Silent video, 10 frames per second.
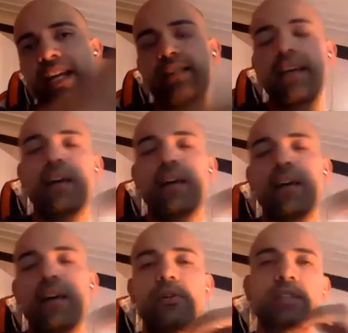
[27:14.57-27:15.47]
towers.
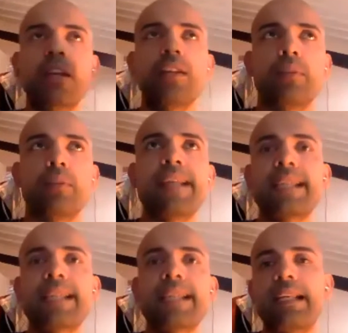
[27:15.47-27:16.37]
So
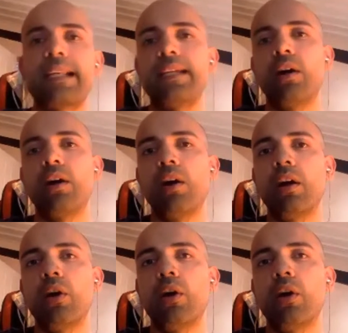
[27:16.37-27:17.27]
basically
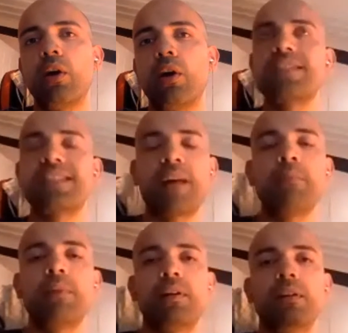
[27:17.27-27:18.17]
over summer,
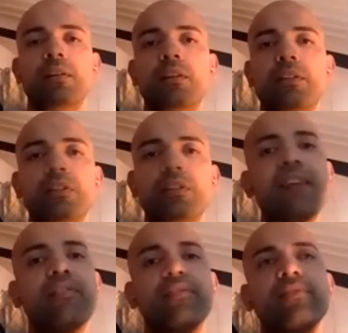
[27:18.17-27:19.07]
you have
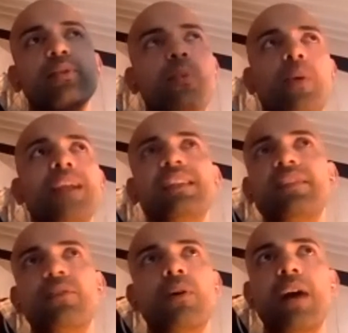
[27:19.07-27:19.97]

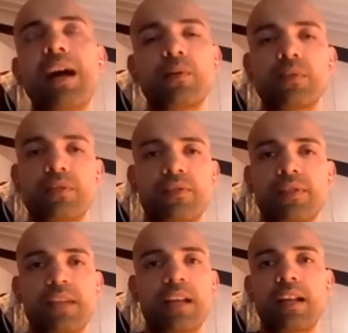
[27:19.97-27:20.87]
24 hours of
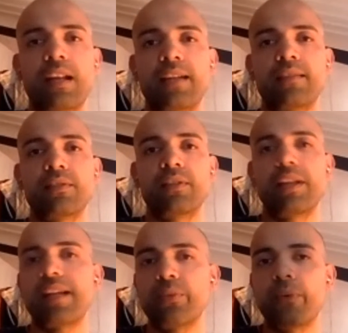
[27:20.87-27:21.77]
sunlight. So
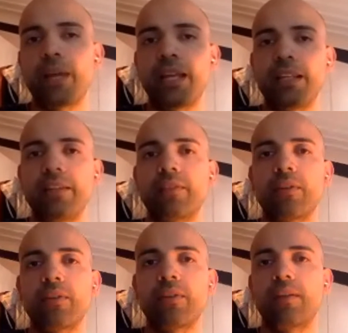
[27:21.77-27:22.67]
that's where he thought,
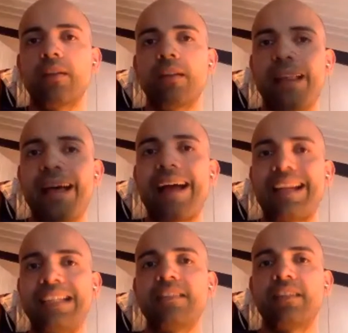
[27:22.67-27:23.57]
I need
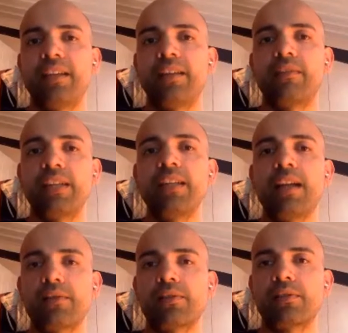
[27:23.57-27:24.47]
to get a greenhouse.
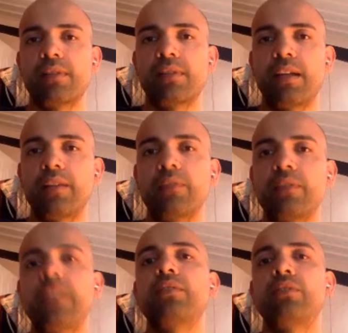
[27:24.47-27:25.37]
I don't
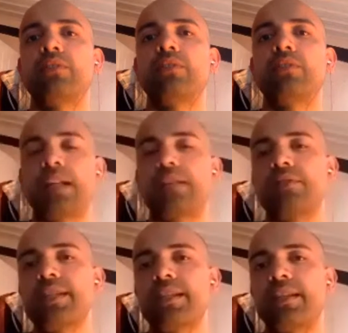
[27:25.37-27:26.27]
need to use
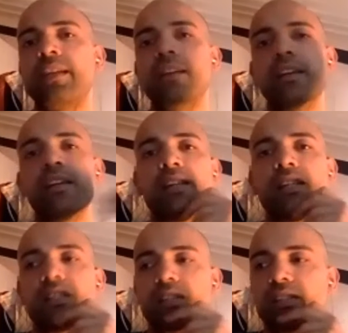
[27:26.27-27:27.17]
electricity.
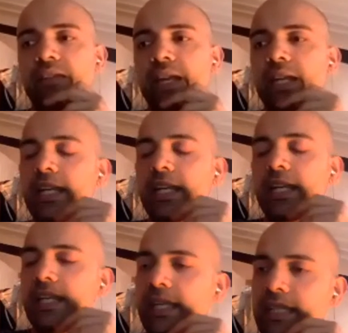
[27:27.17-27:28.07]
So it's a very, his
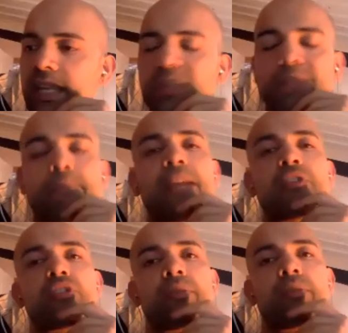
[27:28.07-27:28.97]
name is Benjamin.